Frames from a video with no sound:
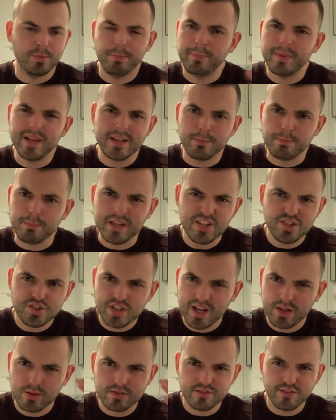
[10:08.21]
a big
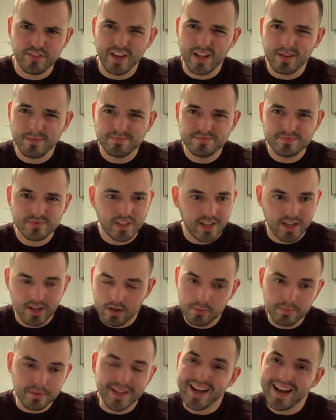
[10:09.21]
Beach House fan, I
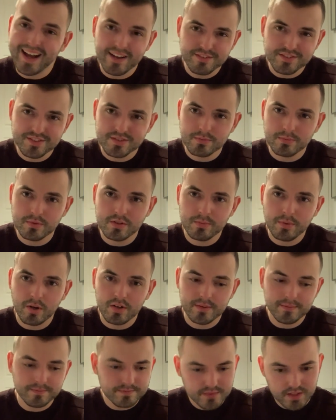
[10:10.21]
hope you have stumbled
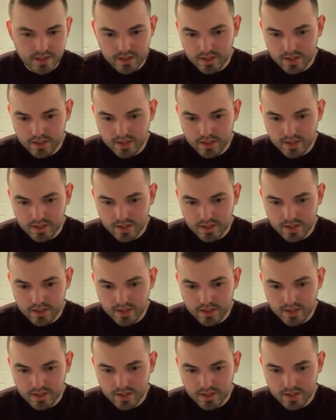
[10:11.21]
upon it.